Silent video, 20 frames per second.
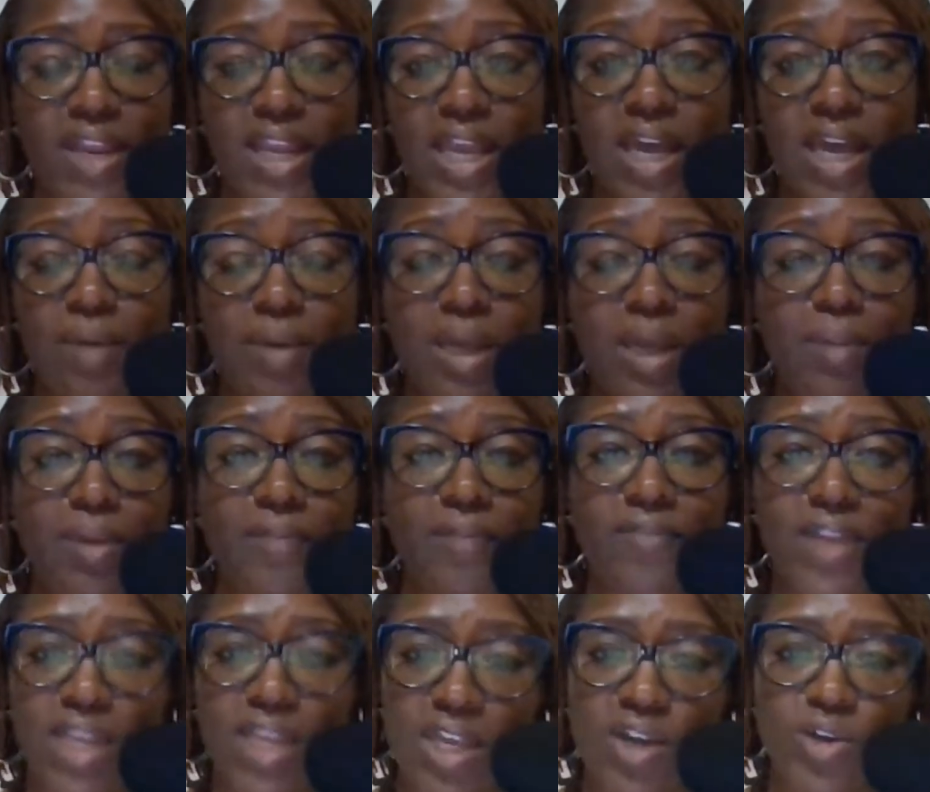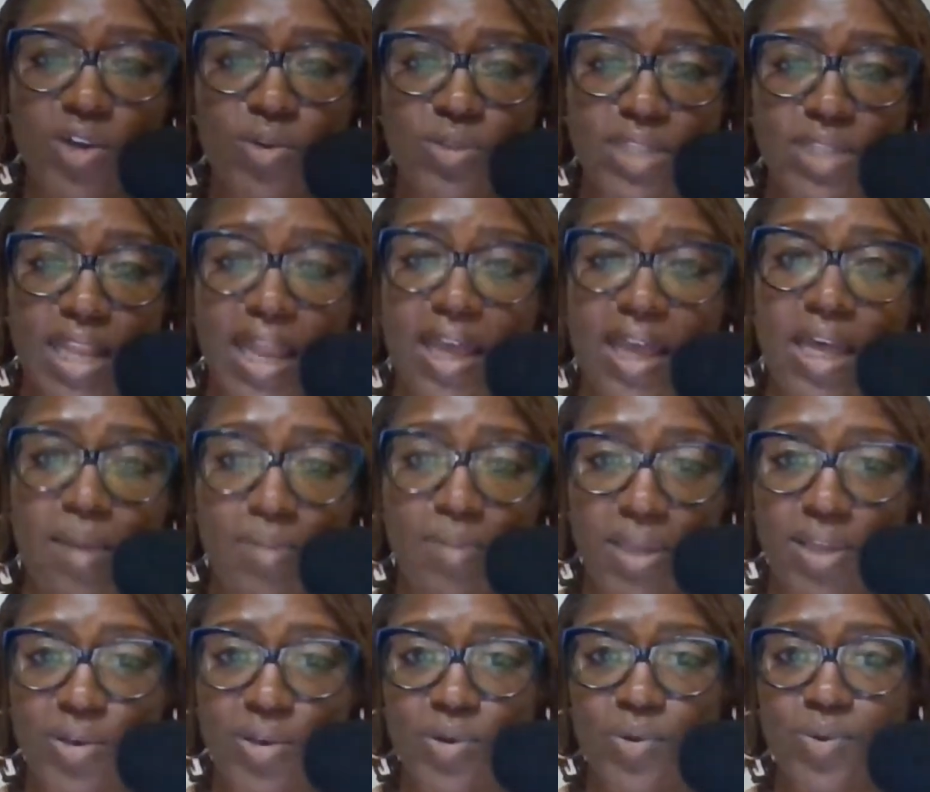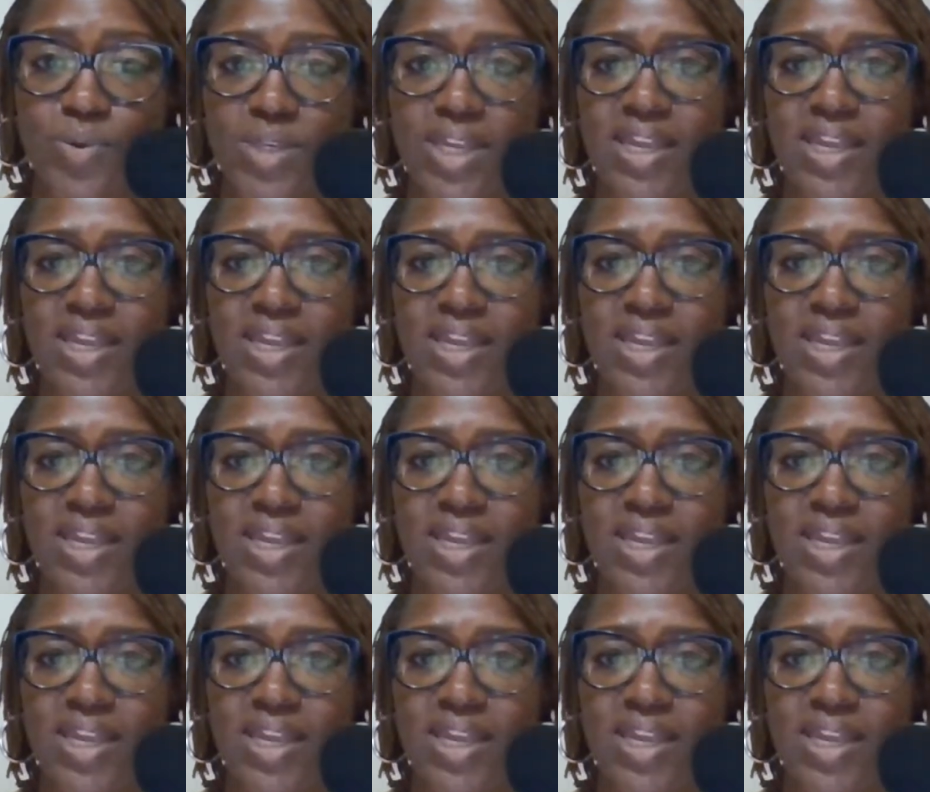any upcoming videos that I upload.